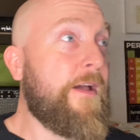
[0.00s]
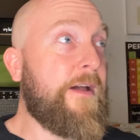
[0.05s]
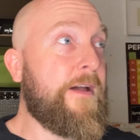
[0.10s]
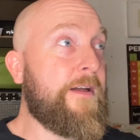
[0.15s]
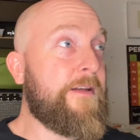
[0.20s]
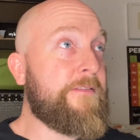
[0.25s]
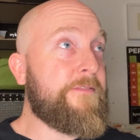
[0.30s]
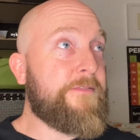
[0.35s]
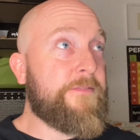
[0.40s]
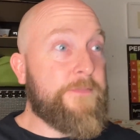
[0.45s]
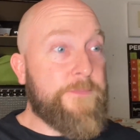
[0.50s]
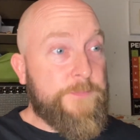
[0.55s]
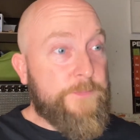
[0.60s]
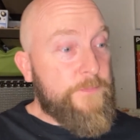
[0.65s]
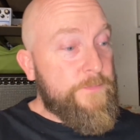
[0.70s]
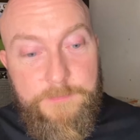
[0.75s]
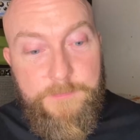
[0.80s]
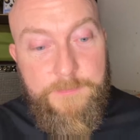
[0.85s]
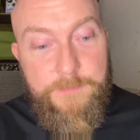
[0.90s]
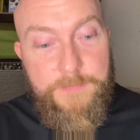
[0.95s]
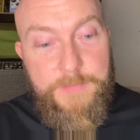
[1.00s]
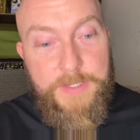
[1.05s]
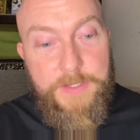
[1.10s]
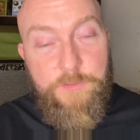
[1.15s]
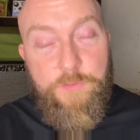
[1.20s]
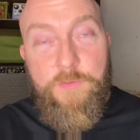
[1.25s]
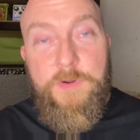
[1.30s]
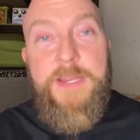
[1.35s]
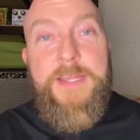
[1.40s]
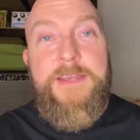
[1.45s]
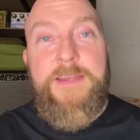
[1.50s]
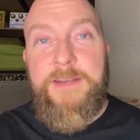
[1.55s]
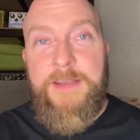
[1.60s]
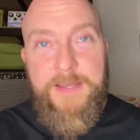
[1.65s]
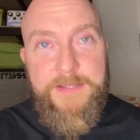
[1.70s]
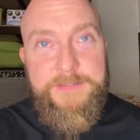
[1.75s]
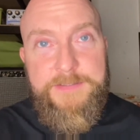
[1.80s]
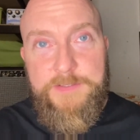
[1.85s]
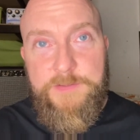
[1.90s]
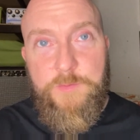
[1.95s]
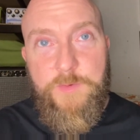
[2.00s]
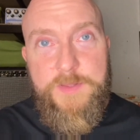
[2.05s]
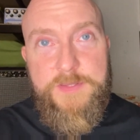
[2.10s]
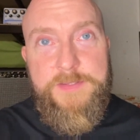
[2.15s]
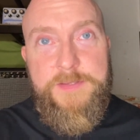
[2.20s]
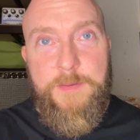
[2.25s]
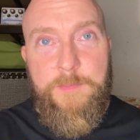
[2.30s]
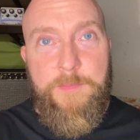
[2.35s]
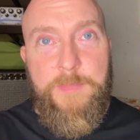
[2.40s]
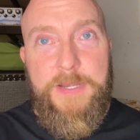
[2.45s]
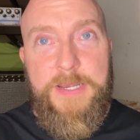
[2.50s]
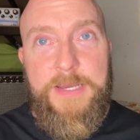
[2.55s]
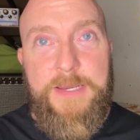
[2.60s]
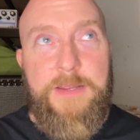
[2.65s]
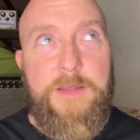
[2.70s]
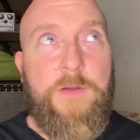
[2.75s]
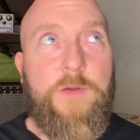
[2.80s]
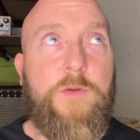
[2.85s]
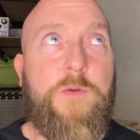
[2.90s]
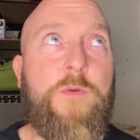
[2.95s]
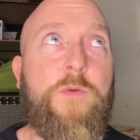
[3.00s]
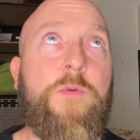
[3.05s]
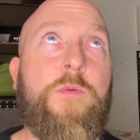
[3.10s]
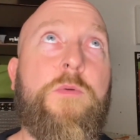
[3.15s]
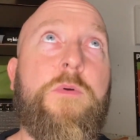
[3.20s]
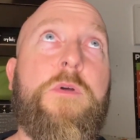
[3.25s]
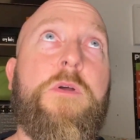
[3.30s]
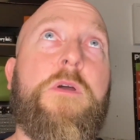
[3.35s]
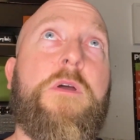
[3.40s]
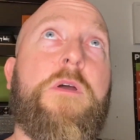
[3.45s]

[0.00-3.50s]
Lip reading: I've reconnected with somebody who